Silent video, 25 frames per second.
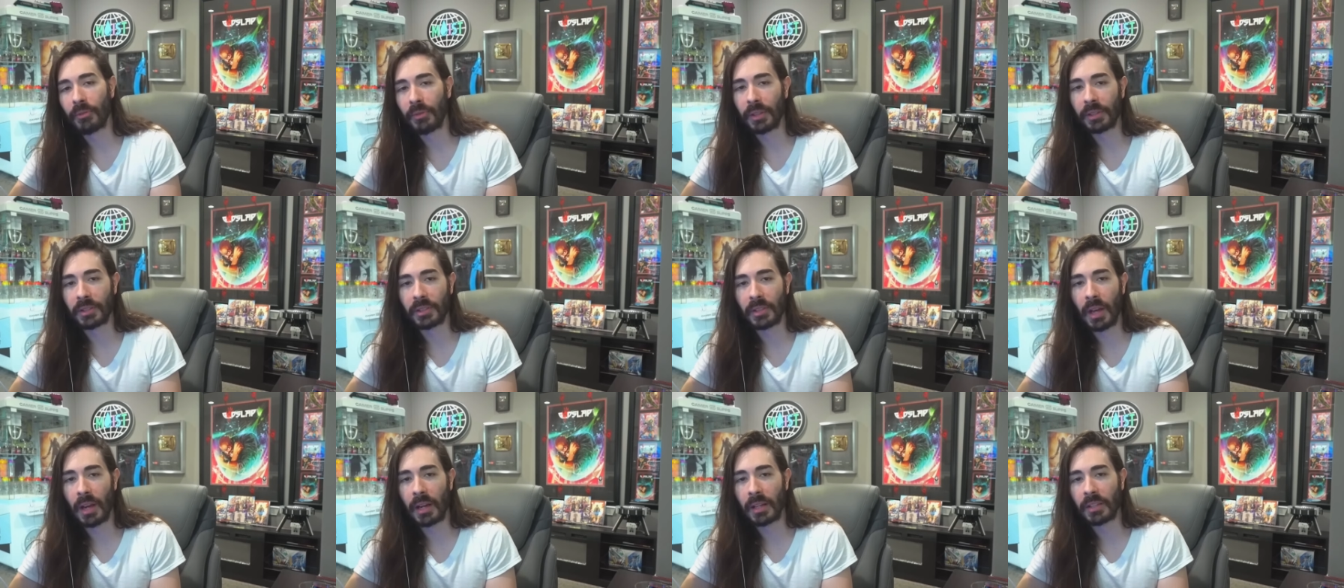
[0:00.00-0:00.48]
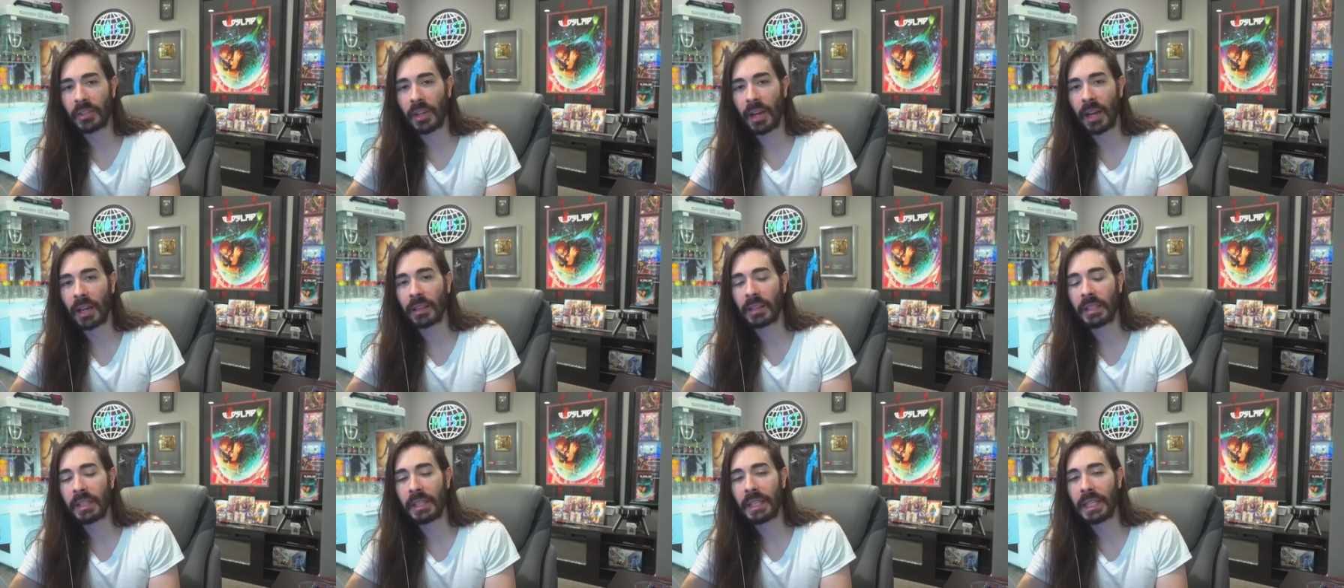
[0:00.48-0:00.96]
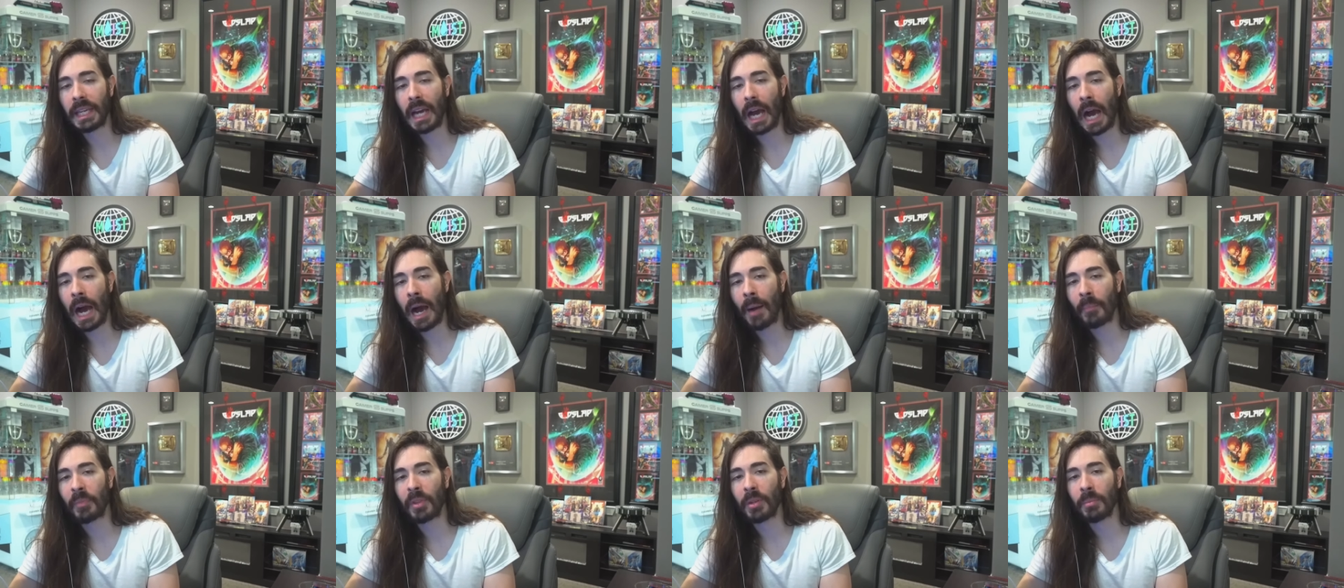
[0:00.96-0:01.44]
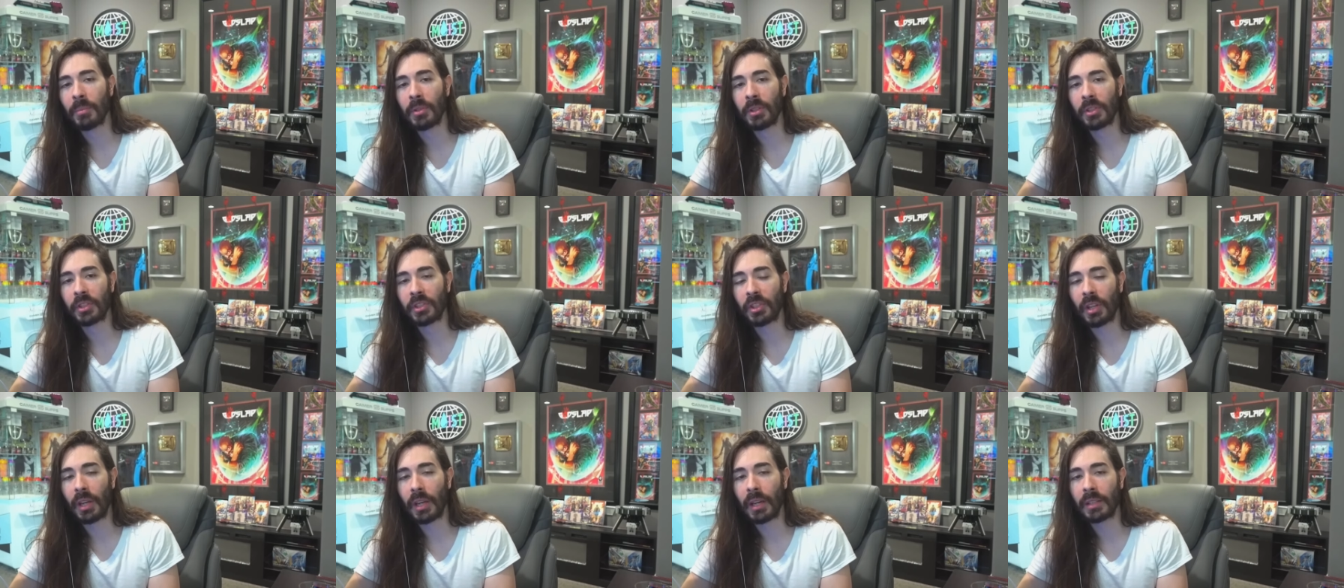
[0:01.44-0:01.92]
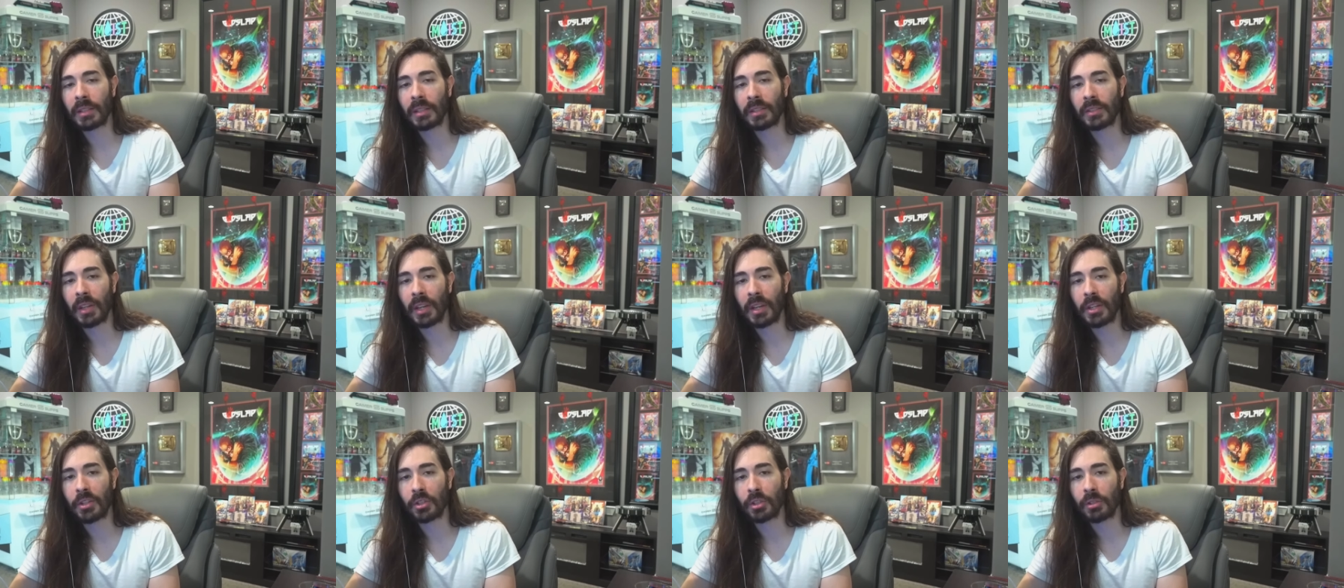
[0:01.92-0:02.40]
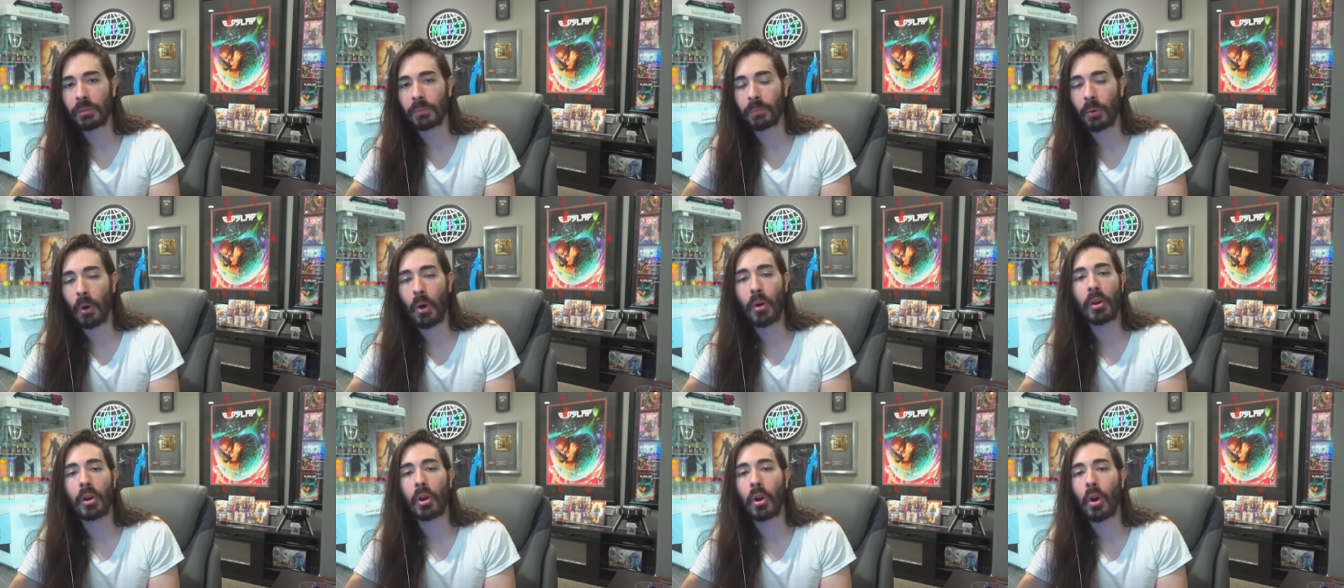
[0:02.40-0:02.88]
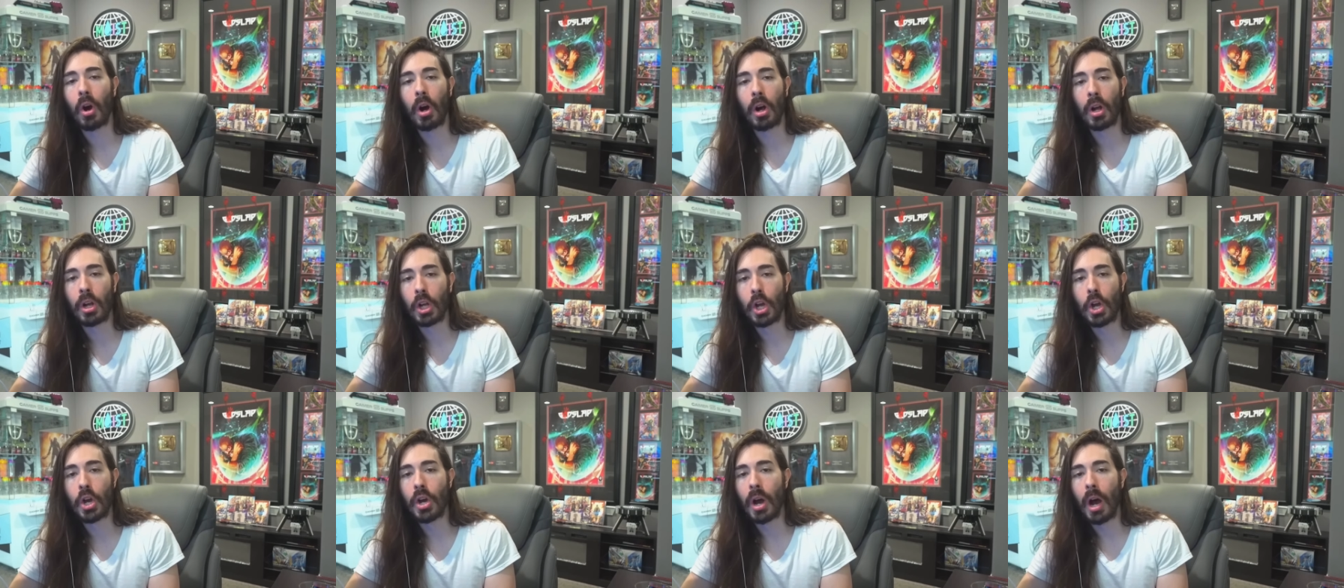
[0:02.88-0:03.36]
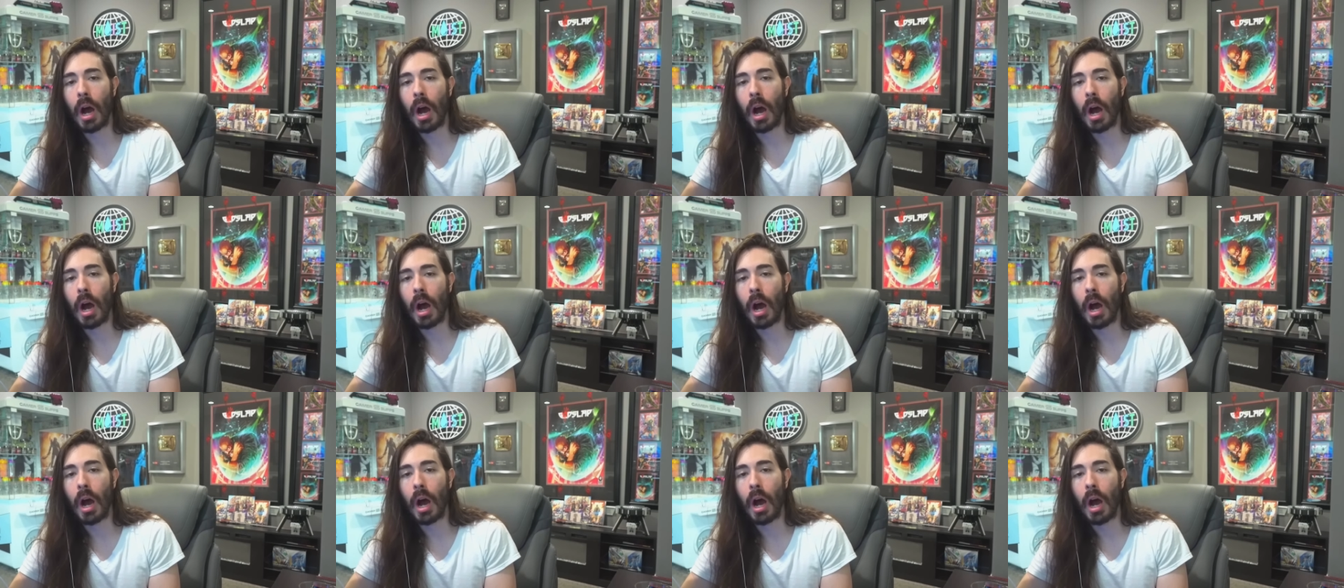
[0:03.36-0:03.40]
That's not exactly the optimal sanitization protocol.